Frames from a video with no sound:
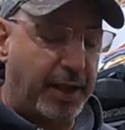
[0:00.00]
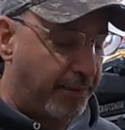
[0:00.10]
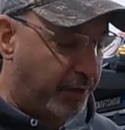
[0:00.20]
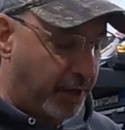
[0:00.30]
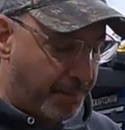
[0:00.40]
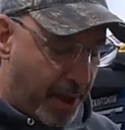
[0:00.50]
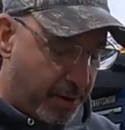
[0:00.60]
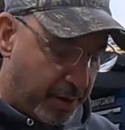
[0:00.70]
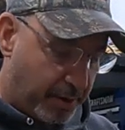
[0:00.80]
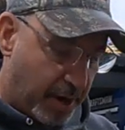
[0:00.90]
I like everything
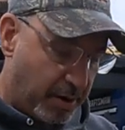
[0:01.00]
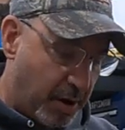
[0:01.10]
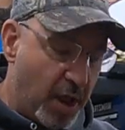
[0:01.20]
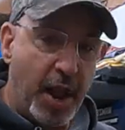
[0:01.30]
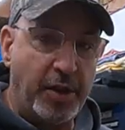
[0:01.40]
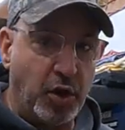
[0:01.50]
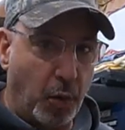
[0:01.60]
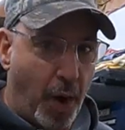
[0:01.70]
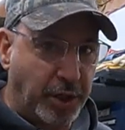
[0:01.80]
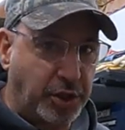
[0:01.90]
about it, and you
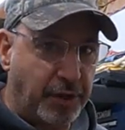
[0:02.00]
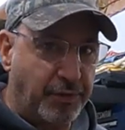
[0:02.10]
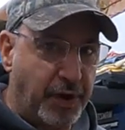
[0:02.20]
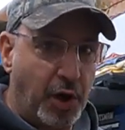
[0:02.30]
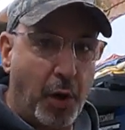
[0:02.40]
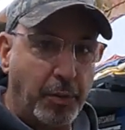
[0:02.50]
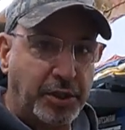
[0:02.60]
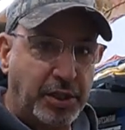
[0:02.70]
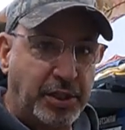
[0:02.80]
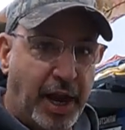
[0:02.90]
can watch in the video, I
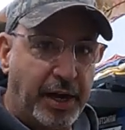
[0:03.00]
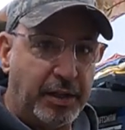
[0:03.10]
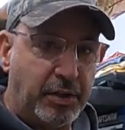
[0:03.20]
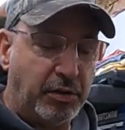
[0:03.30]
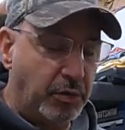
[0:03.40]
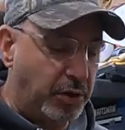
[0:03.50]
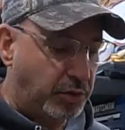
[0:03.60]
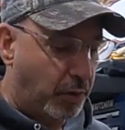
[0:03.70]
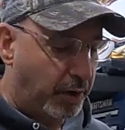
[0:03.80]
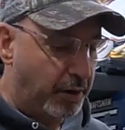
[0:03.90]
was excited to do
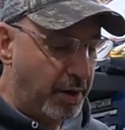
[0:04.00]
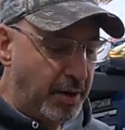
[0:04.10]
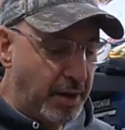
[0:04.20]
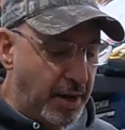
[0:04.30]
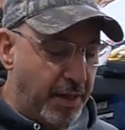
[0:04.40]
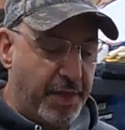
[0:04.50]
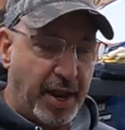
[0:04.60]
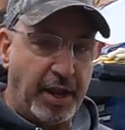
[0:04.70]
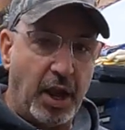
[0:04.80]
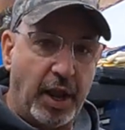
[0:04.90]
this one, and
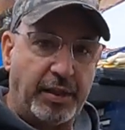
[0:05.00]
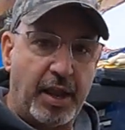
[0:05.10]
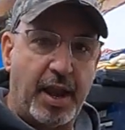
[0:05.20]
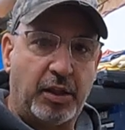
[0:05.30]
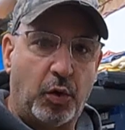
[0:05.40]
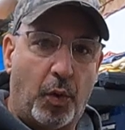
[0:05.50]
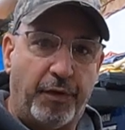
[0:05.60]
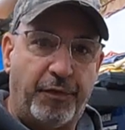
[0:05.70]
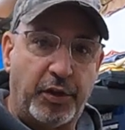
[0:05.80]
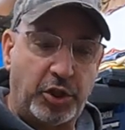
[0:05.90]
then I take out the
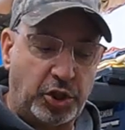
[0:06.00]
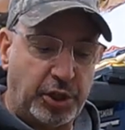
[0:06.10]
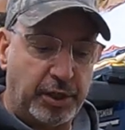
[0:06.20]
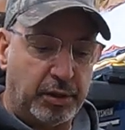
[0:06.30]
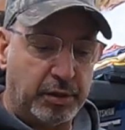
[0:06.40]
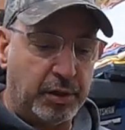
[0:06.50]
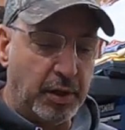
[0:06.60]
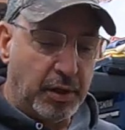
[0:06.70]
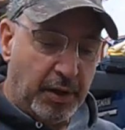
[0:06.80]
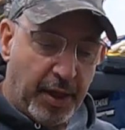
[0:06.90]
one for the Shield,
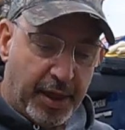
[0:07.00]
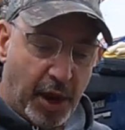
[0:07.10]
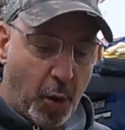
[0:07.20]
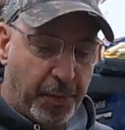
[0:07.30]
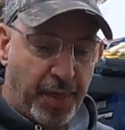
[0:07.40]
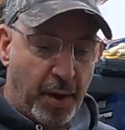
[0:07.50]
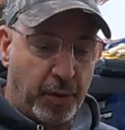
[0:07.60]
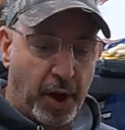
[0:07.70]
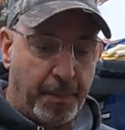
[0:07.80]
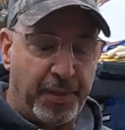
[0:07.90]
and I open that
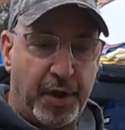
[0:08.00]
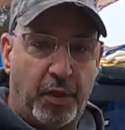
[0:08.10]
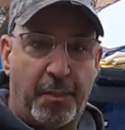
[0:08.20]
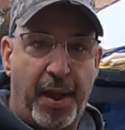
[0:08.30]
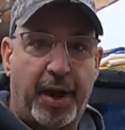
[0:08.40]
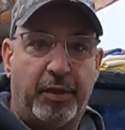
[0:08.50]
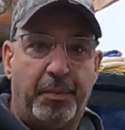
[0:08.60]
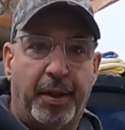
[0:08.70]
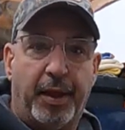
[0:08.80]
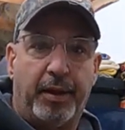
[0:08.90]
one up, and then on the back of
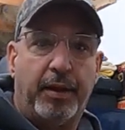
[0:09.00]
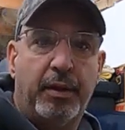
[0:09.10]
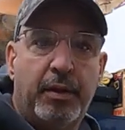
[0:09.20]
the bag,